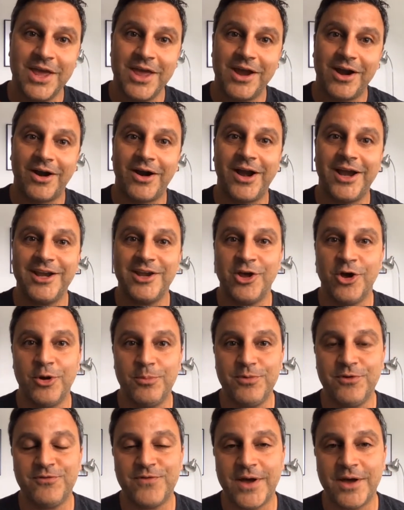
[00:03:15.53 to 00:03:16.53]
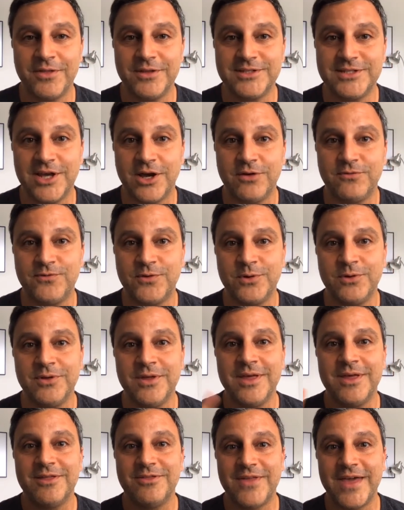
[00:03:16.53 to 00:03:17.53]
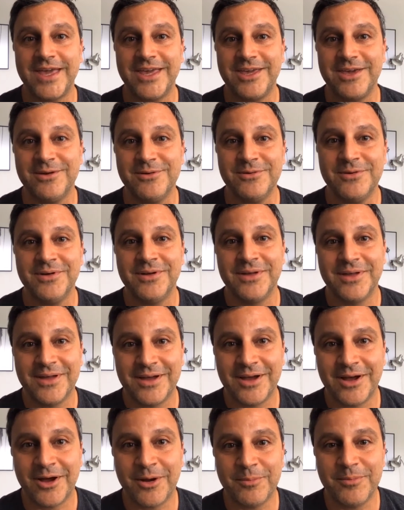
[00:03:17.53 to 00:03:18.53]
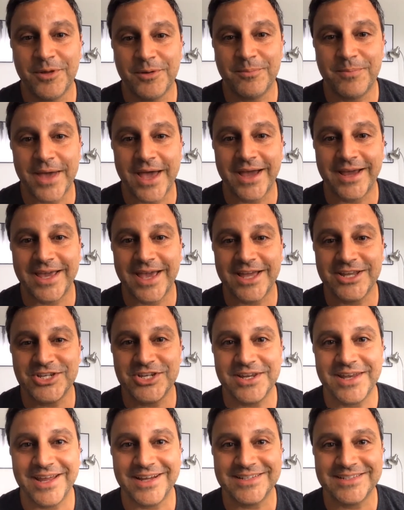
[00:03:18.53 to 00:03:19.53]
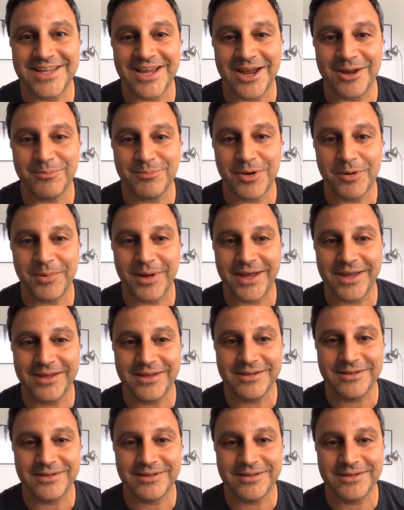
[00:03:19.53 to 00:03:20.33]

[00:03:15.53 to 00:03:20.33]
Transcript: All right, I hope you found this helpful. Thank you. I'll be back at you next time. Bye bye.